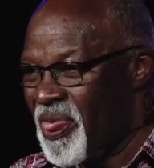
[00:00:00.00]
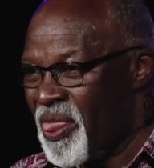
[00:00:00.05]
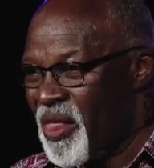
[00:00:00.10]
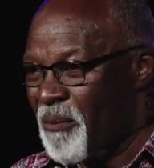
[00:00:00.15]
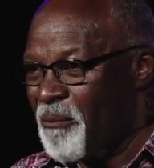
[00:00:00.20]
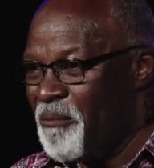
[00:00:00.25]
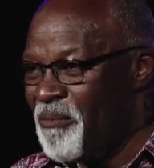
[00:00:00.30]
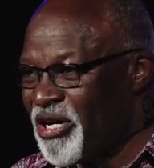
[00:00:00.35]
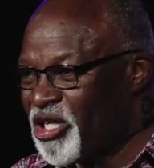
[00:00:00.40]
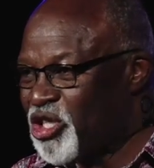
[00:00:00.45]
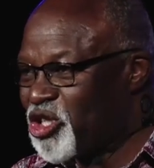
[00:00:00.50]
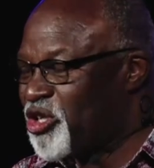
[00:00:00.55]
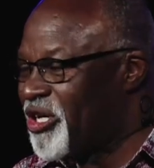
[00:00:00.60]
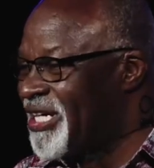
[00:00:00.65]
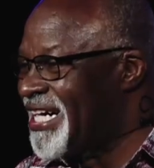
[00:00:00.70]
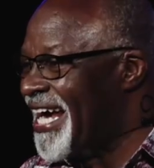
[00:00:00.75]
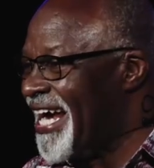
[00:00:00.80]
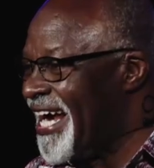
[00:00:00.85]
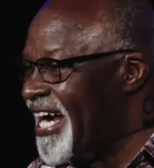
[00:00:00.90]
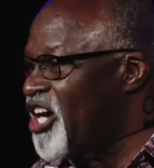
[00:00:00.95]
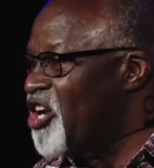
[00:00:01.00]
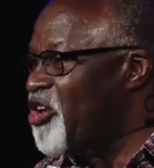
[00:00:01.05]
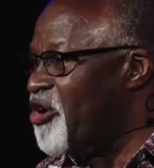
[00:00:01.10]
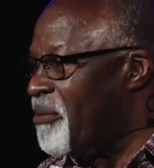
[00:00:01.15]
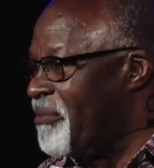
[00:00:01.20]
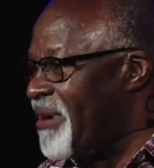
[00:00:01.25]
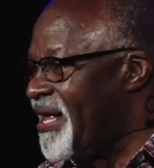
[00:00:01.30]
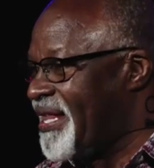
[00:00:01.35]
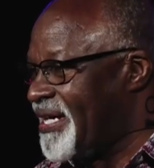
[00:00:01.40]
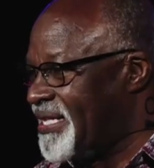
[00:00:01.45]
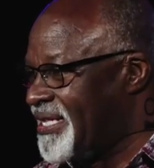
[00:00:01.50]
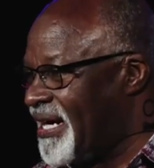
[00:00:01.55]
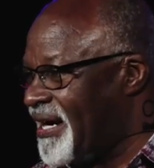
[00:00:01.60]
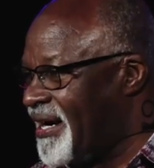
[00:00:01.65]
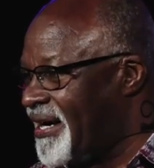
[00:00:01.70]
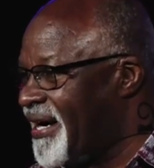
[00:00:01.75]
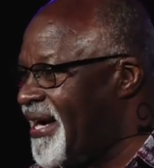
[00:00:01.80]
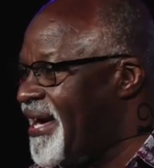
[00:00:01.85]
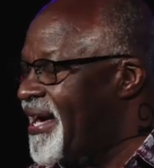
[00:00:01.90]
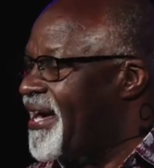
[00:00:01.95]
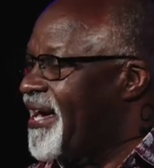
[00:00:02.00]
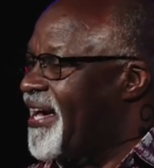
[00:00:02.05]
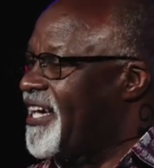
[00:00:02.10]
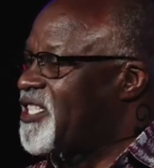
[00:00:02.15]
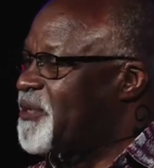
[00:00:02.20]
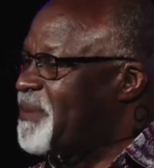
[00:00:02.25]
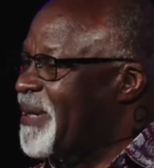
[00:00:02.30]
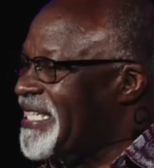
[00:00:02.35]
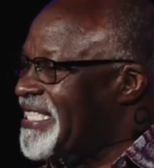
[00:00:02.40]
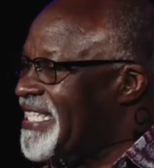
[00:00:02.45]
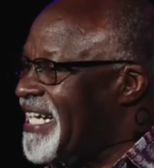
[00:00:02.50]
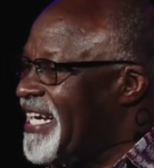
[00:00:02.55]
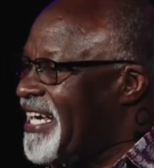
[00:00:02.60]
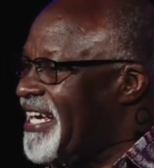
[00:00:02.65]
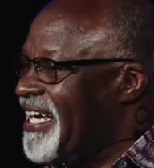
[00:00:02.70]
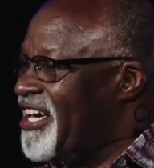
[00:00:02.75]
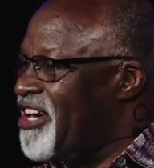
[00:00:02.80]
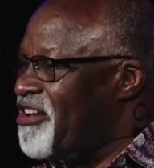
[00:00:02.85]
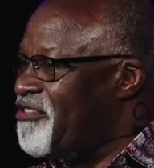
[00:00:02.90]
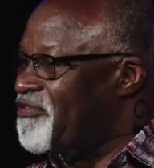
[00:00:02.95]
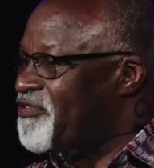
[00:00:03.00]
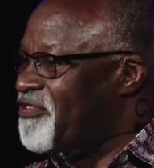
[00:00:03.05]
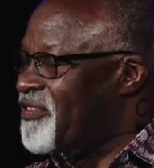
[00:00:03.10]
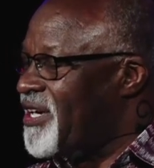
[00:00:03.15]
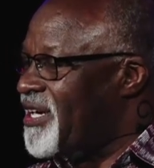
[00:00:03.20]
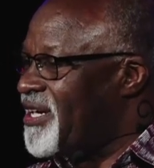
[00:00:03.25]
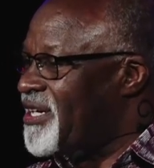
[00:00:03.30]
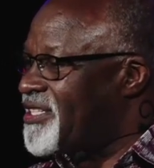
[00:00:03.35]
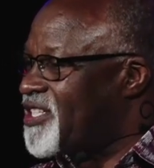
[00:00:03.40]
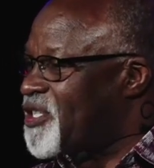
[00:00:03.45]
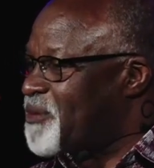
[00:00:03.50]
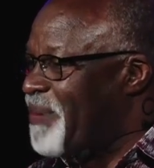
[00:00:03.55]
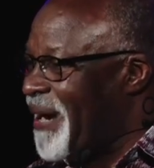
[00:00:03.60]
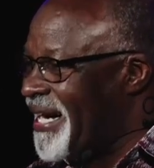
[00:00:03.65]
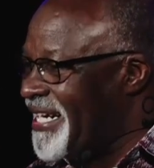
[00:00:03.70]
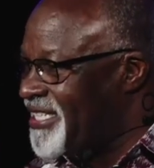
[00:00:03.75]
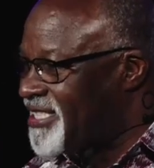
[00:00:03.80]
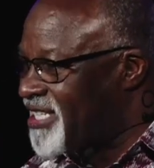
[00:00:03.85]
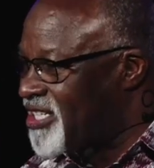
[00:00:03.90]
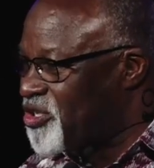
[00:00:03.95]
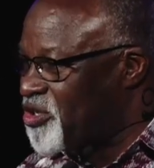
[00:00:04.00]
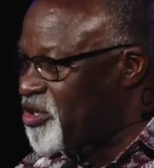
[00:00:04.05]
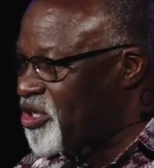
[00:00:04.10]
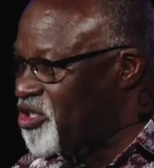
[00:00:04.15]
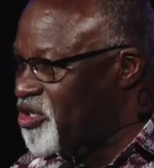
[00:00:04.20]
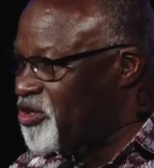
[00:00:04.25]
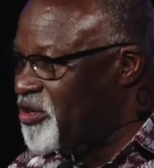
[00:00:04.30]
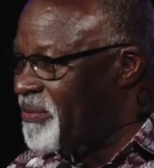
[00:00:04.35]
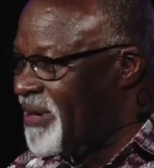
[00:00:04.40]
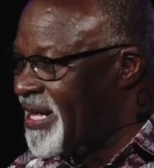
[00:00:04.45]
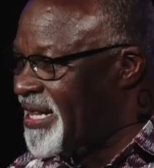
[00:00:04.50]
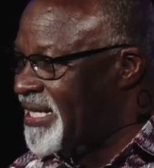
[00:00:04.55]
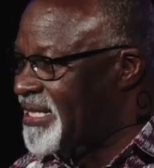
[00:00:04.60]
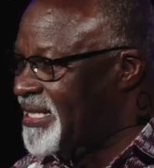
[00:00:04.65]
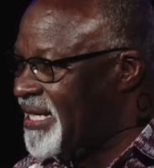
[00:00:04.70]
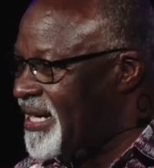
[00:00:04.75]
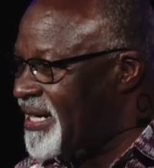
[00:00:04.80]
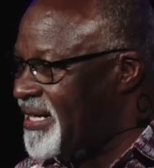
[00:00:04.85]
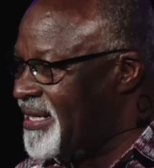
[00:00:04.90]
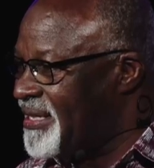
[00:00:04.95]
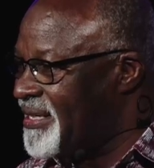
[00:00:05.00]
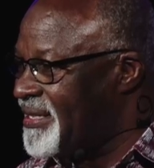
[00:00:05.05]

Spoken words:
Mission in your mother tongue. Especially if Spanish is not your mother tongue,